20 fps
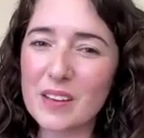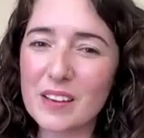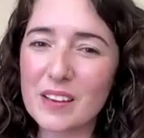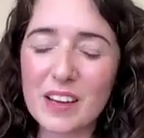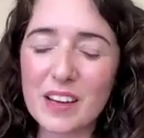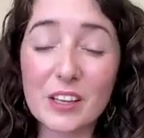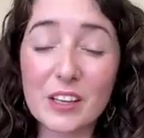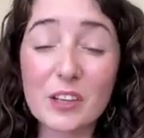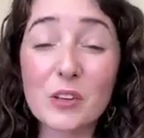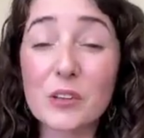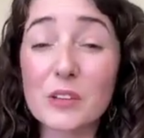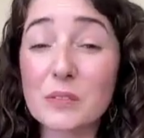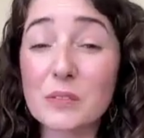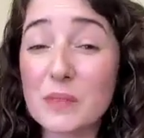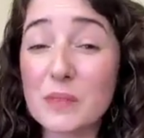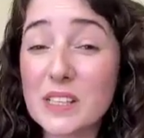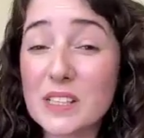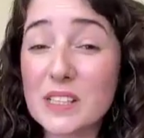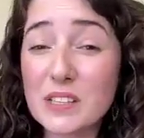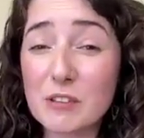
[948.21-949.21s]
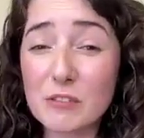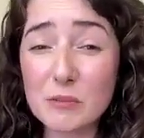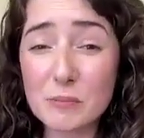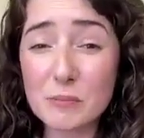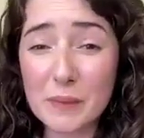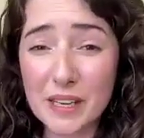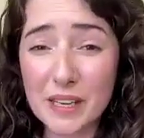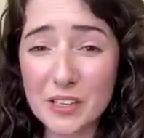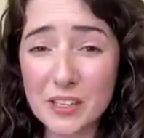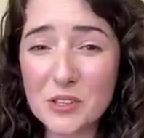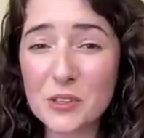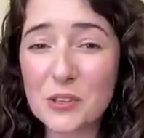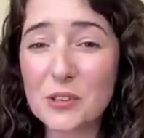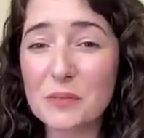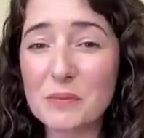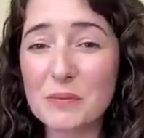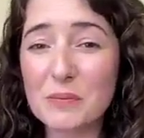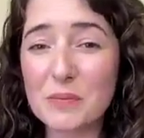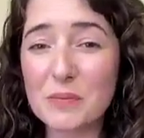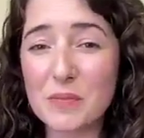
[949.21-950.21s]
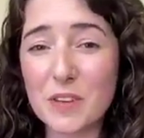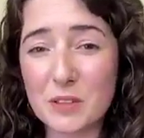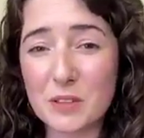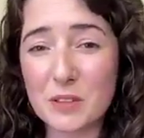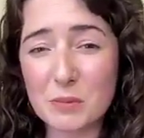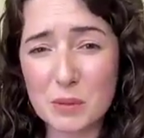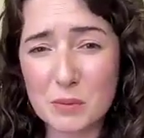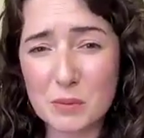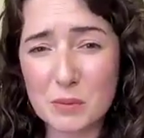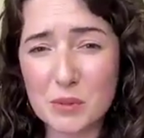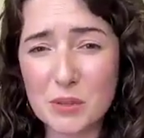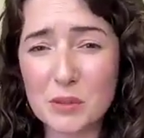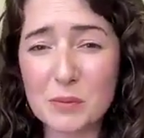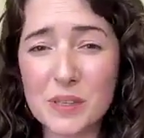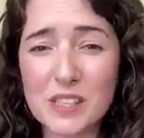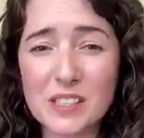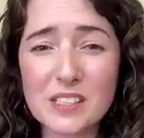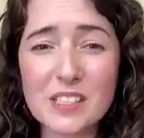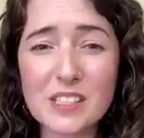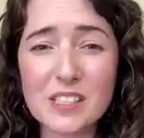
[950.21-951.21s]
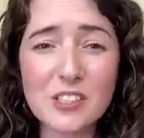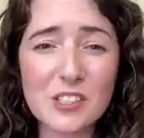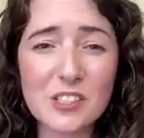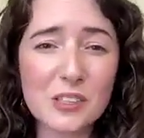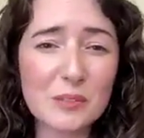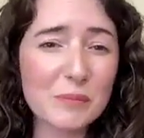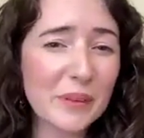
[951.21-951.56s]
I call myself a mentor. Other people call me a teacher,